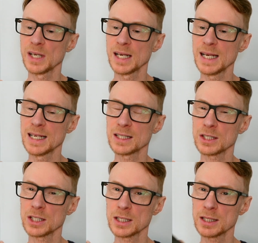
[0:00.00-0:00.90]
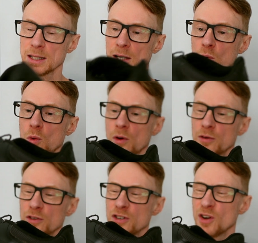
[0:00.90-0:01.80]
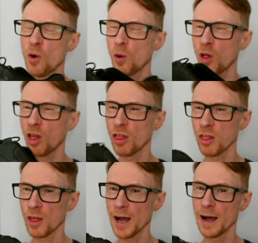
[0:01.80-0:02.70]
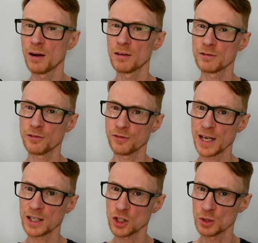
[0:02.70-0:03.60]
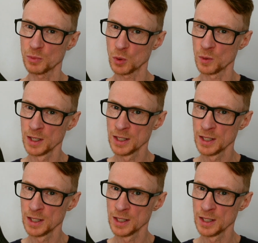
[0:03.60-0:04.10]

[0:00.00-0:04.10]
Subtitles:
it's still not that flexible.